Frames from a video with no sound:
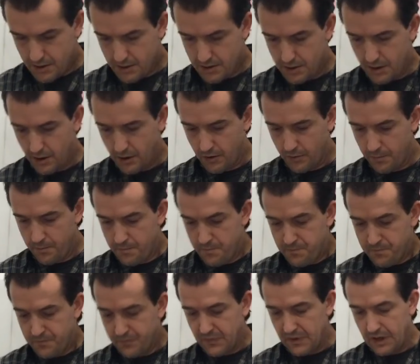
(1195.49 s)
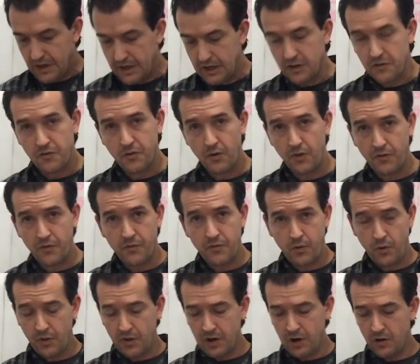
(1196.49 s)
So again,
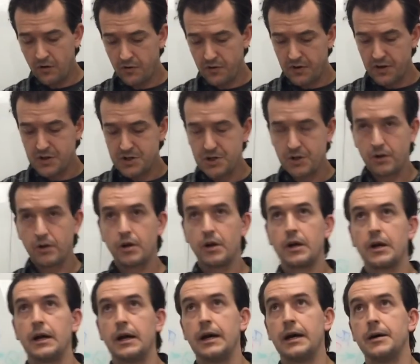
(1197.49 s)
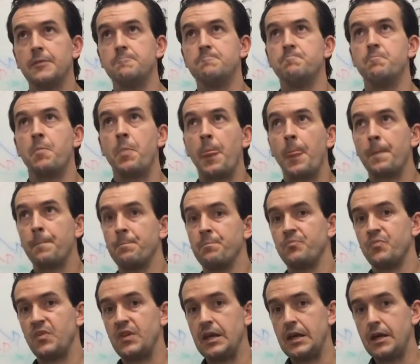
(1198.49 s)
for the near future,
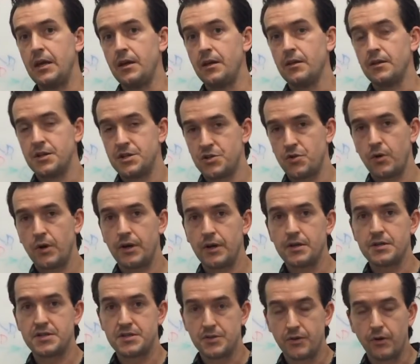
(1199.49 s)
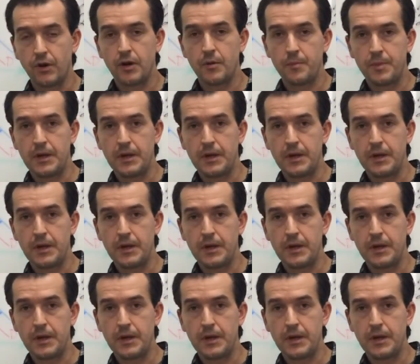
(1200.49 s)
the trend is still going to